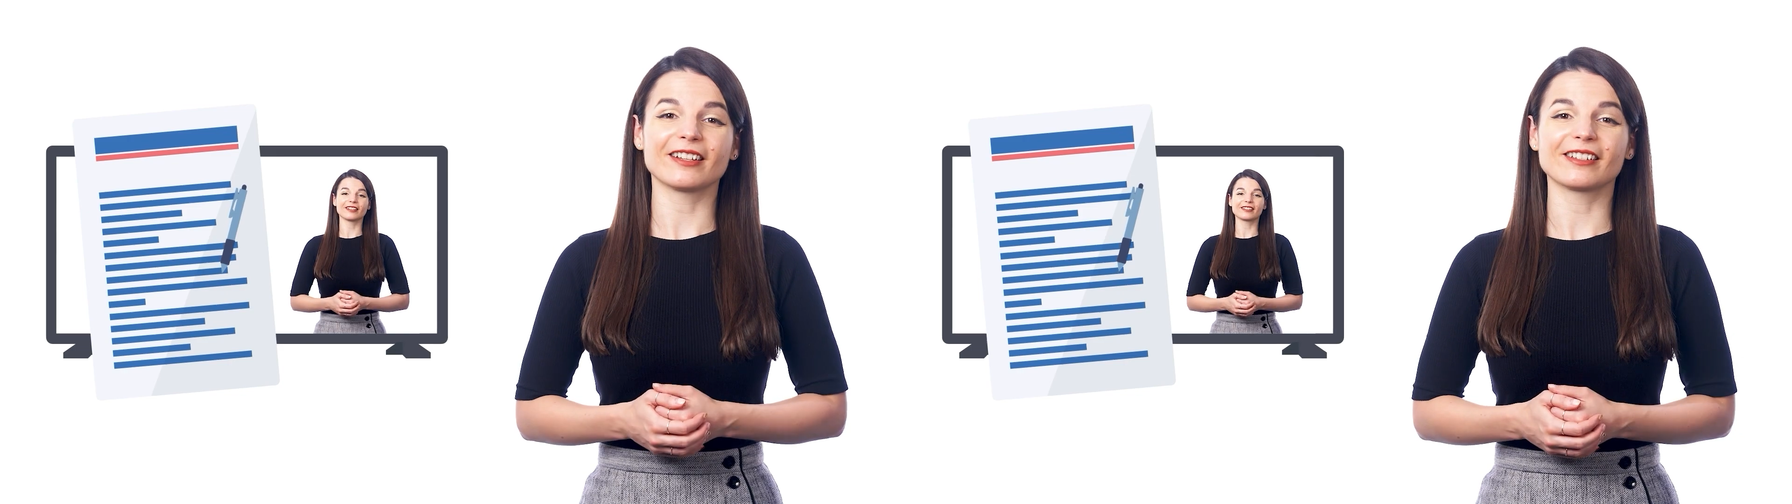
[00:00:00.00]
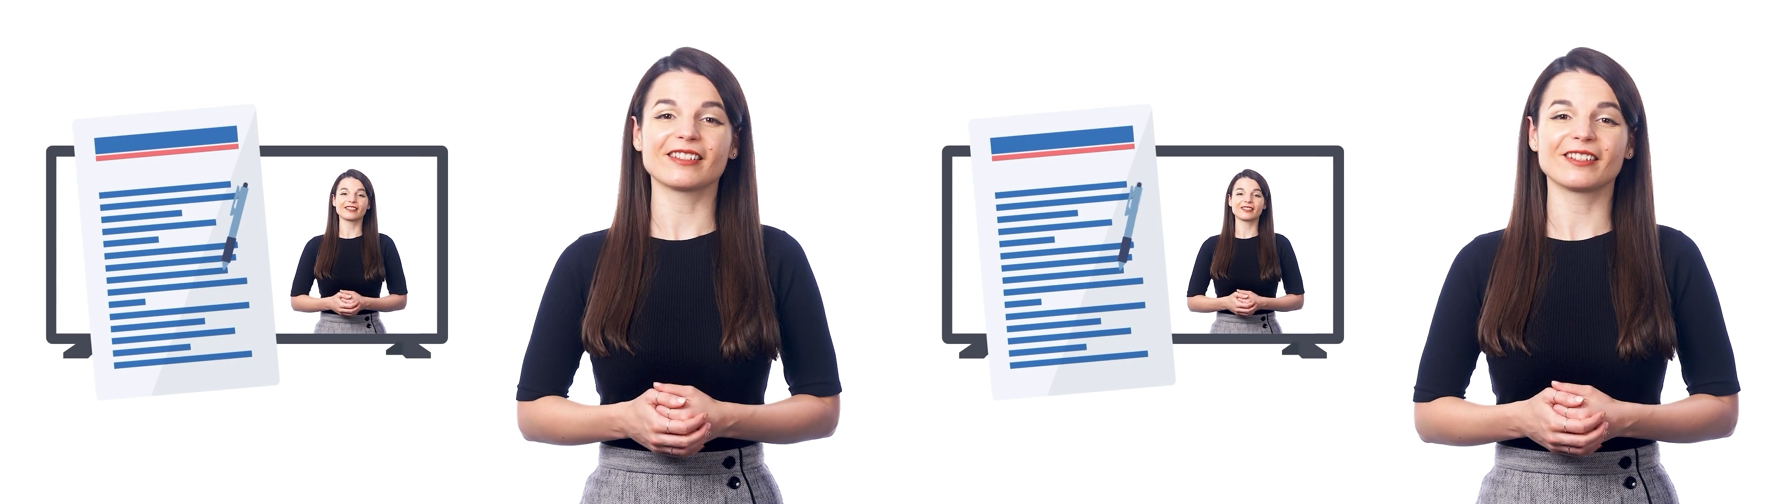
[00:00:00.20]

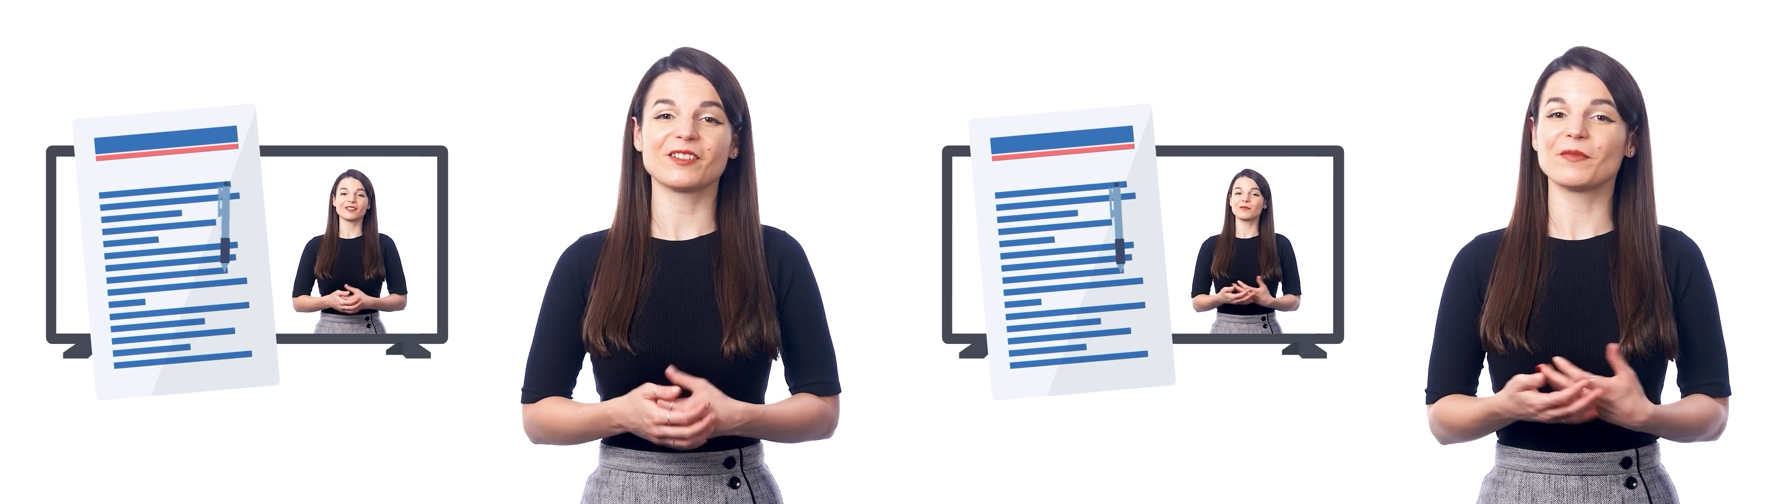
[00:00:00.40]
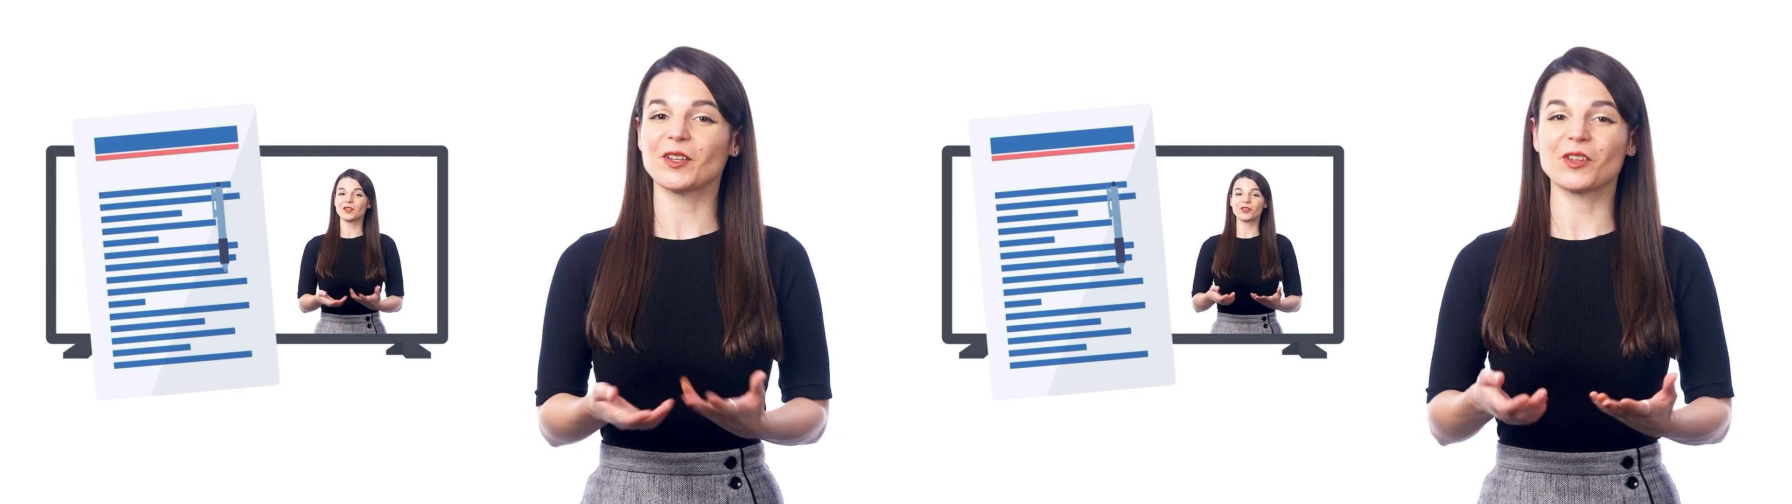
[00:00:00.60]

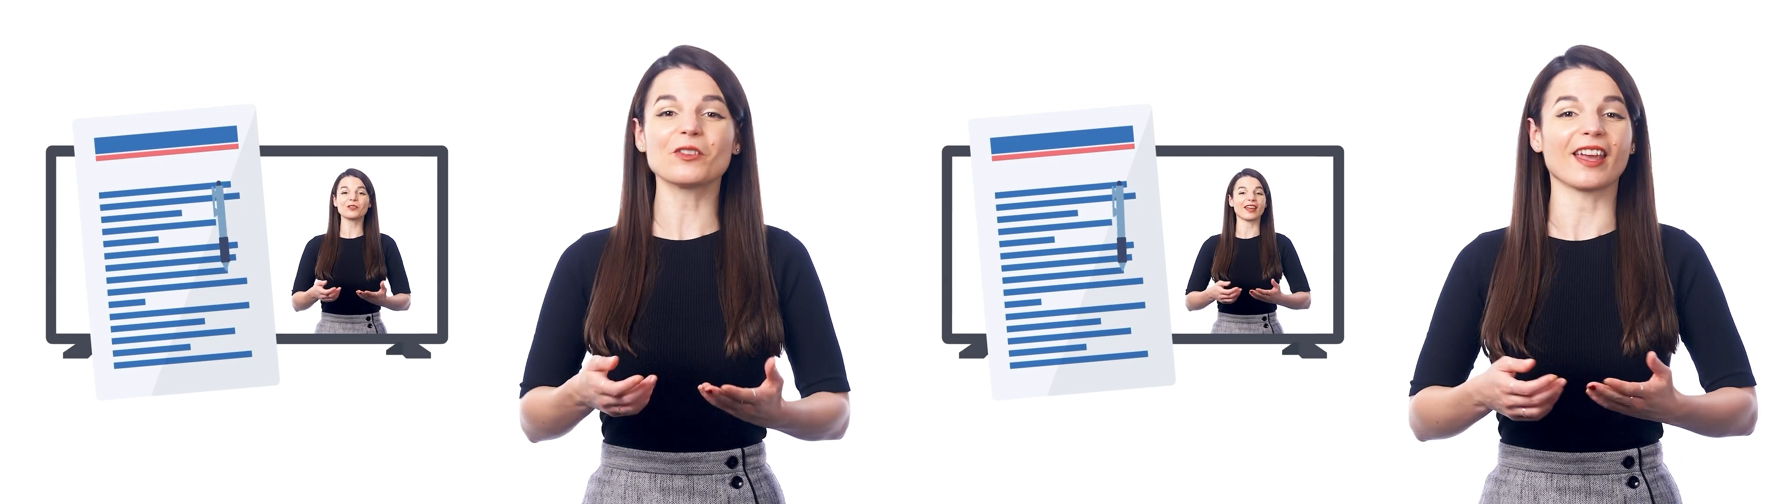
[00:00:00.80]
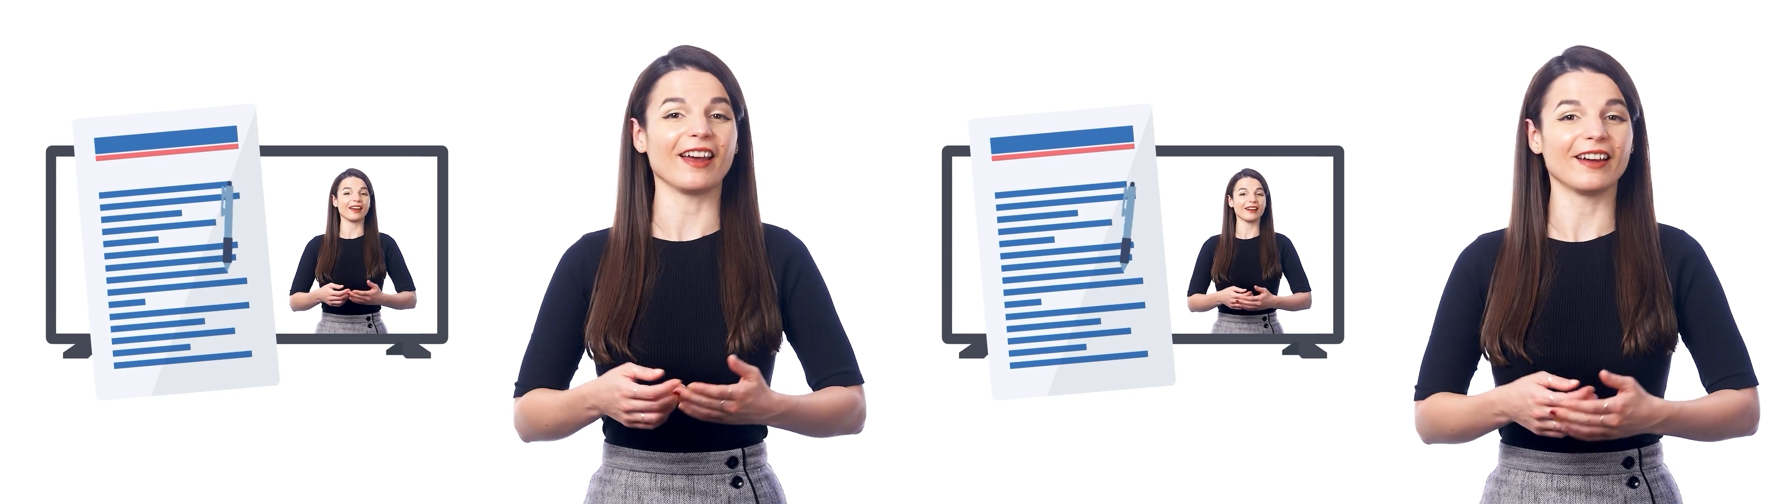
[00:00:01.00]
system, you
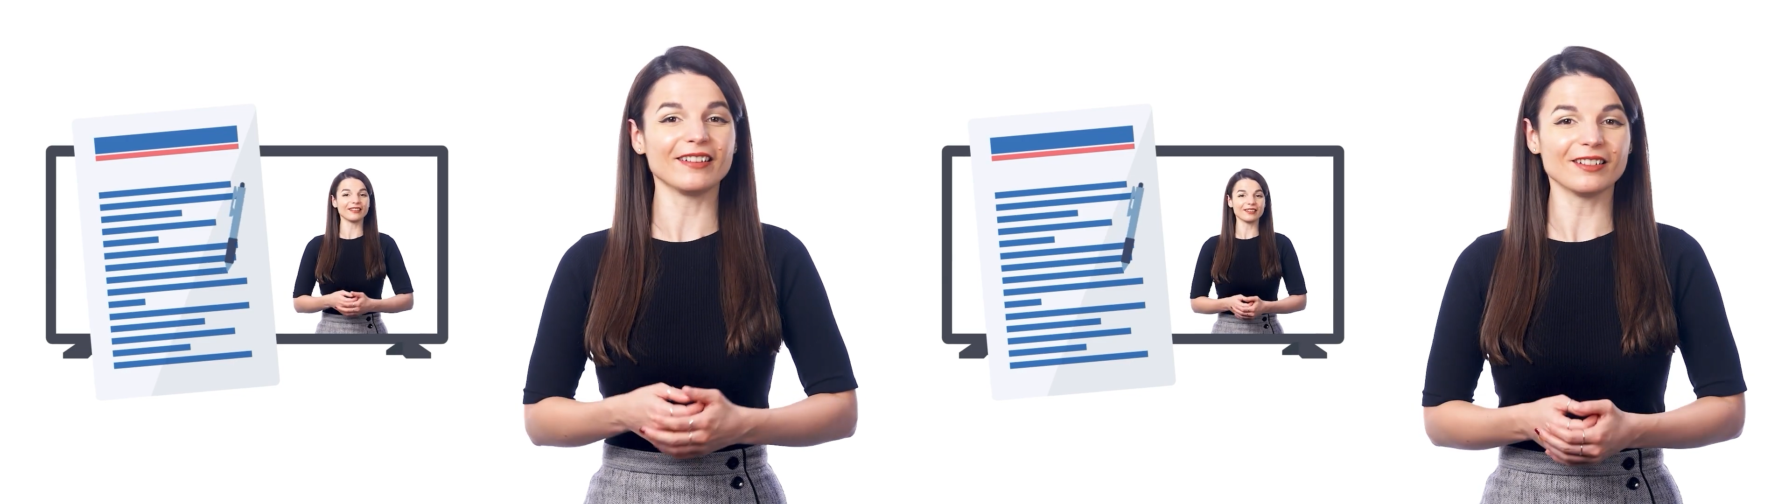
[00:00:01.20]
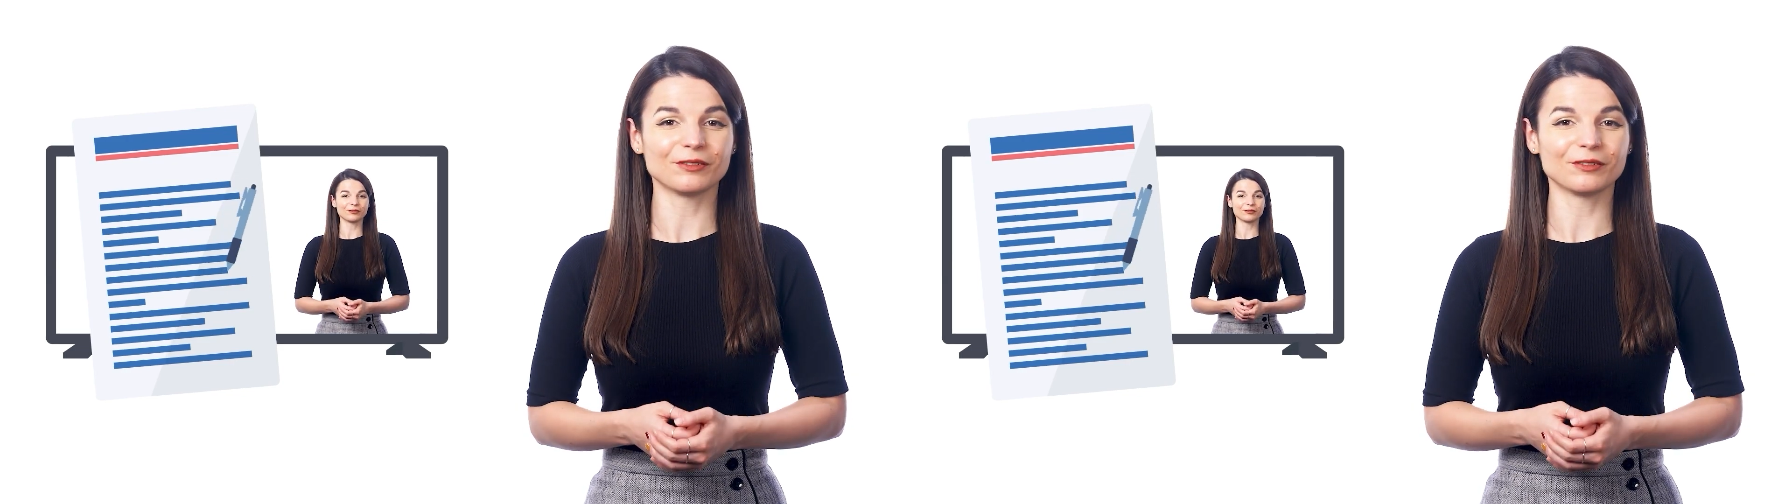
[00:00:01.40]
can